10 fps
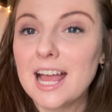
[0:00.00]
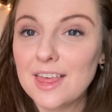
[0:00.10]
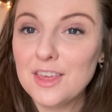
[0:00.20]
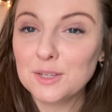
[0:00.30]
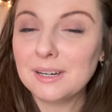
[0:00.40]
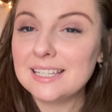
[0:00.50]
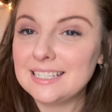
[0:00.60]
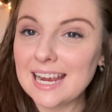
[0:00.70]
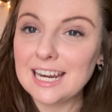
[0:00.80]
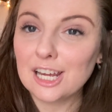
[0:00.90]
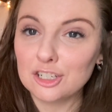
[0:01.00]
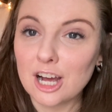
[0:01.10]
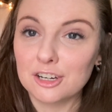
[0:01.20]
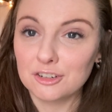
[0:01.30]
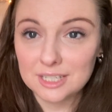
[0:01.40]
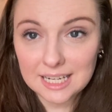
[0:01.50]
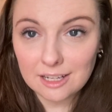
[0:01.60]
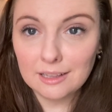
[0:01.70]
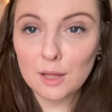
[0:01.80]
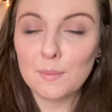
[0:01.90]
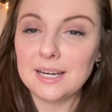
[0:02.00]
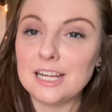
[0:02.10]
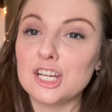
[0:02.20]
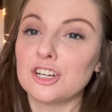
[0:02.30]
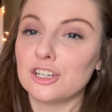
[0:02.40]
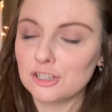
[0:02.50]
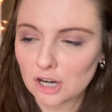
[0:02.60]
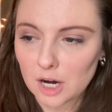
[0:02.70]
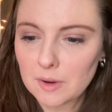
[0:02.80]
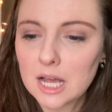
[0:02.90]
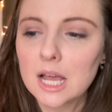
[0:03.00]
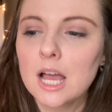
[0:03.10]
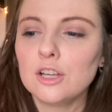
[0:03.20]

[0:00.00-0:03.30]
And this one is Dating Dr. Dil by Nisha Sharma.